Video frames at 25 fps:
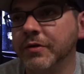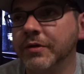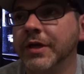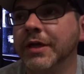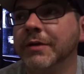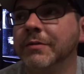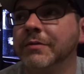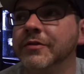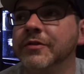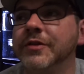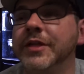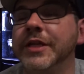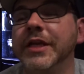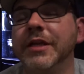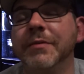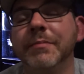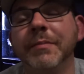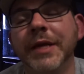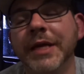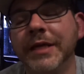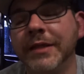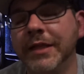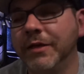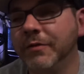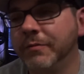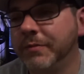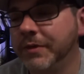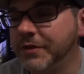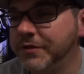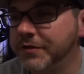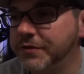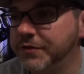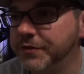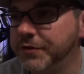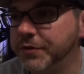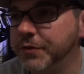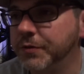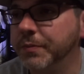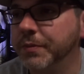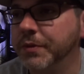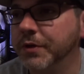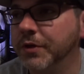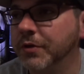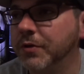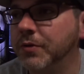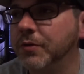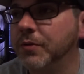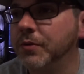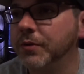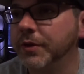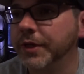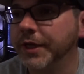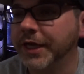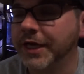And I was thinking, man, that would be super cool to